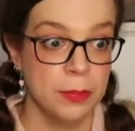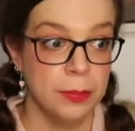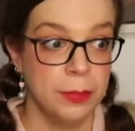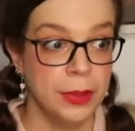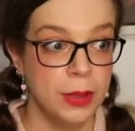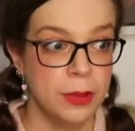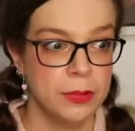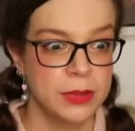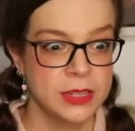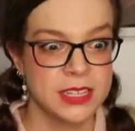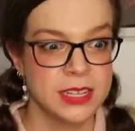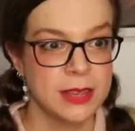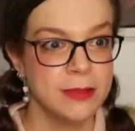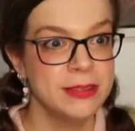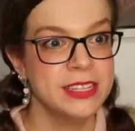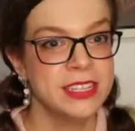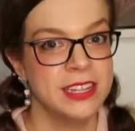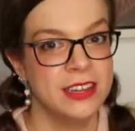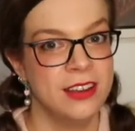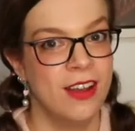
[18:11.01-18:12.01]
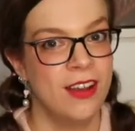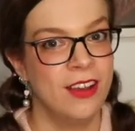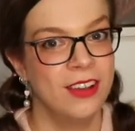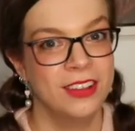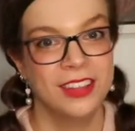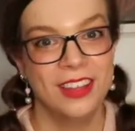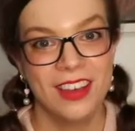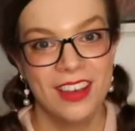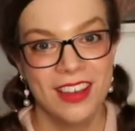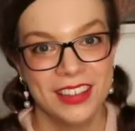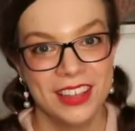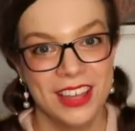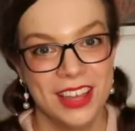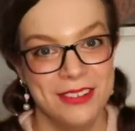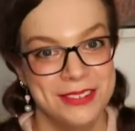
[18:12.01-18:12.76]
But once I was in Hong Kong,